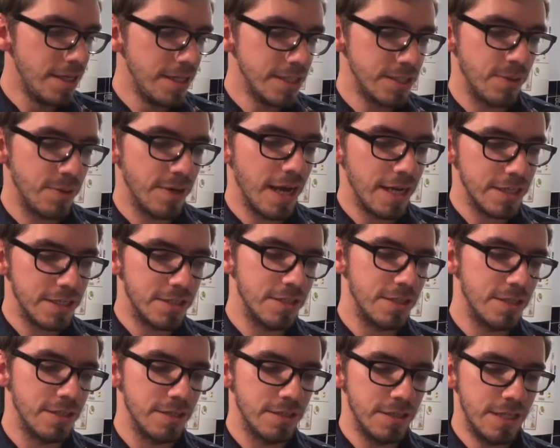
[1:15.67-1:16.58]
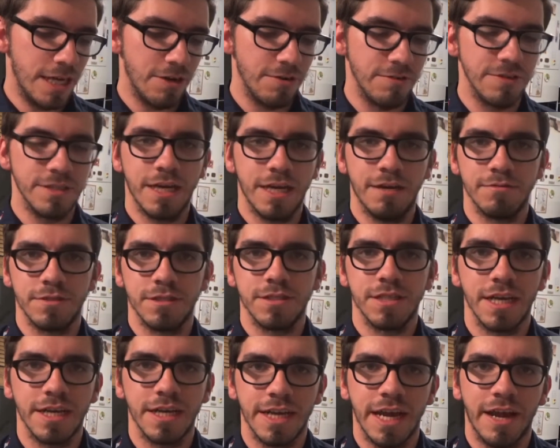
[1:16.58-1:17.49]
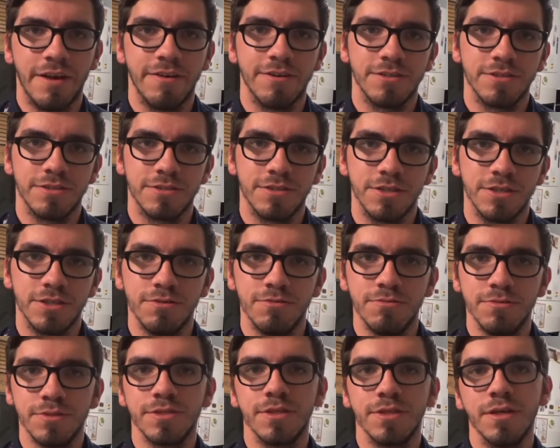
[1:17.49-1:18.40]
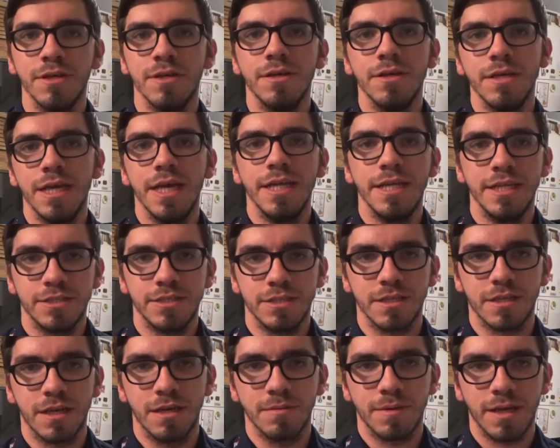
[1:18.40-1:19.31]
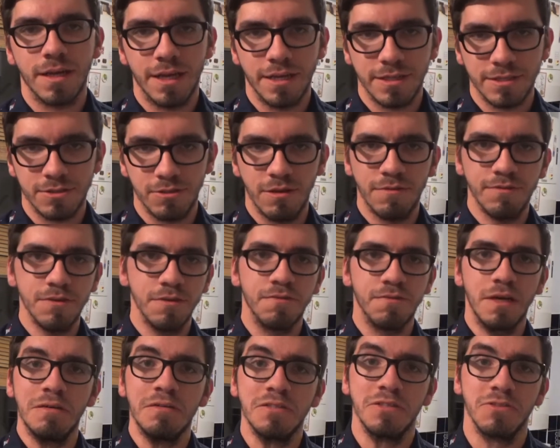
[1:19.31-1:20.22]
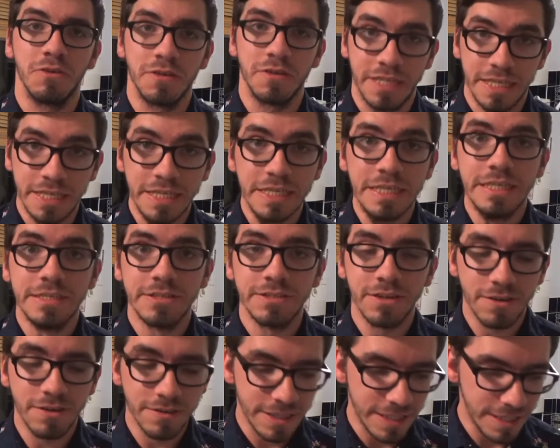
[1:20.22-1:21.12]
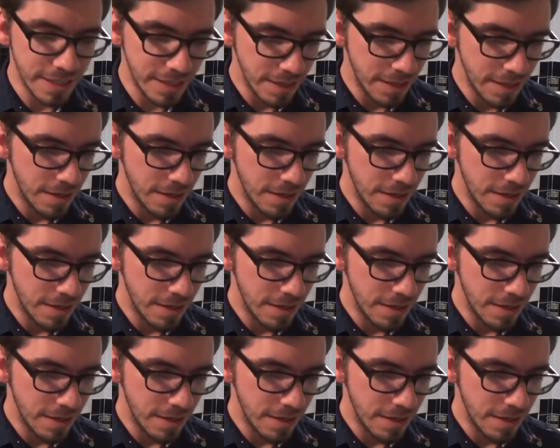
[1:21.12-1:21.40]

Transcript: so I had to narrow it down to 10 characters to use in each of the cupcakes, so if your favourite's not on here, sorry.